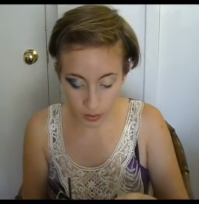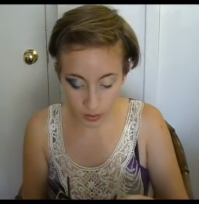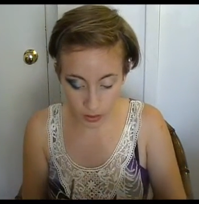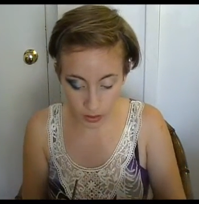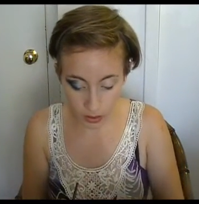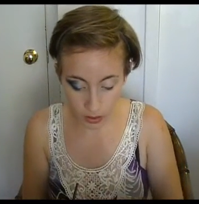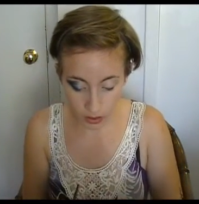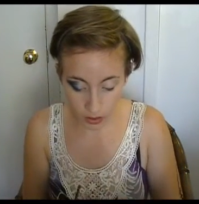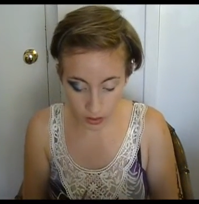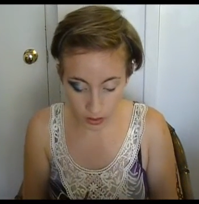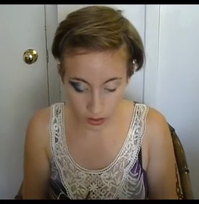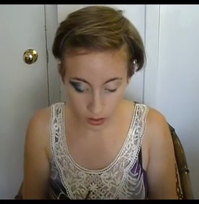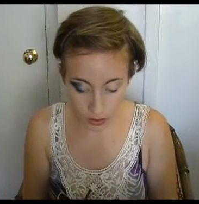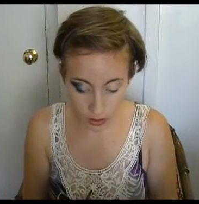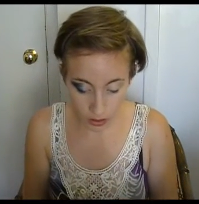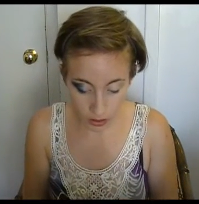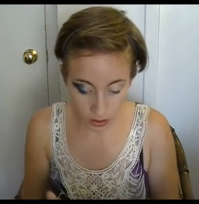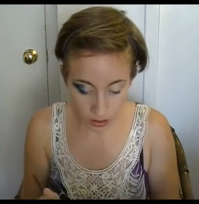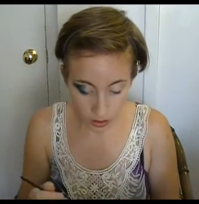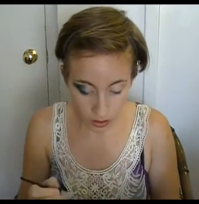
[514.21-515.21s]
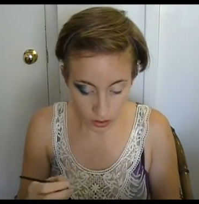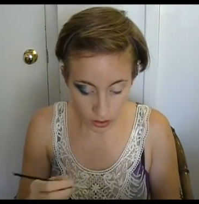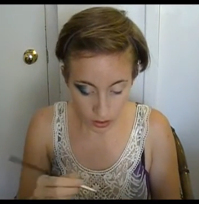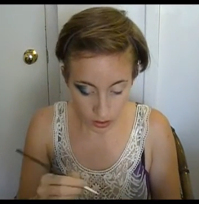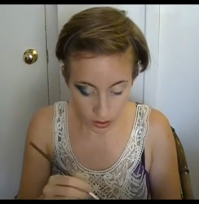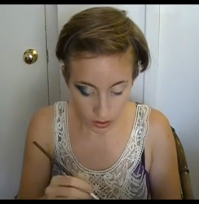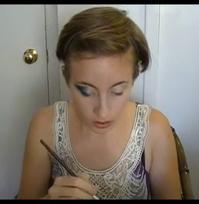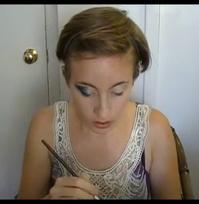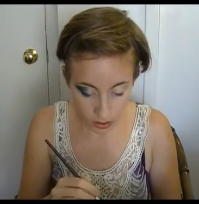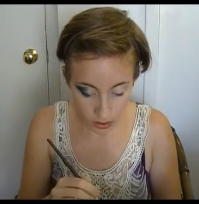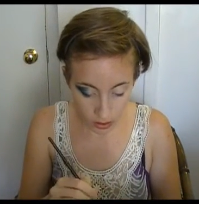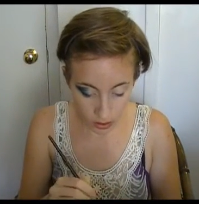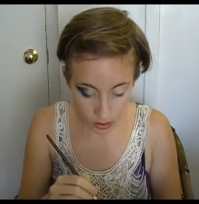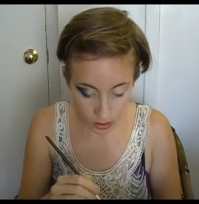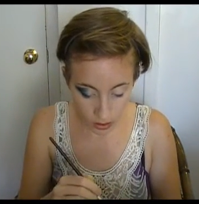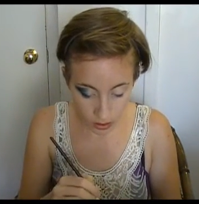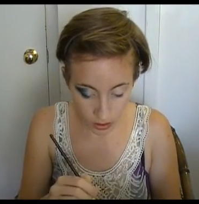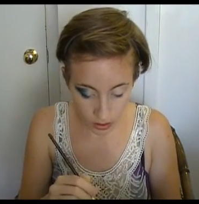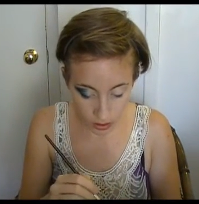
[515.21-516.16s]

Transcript: Nothing is said.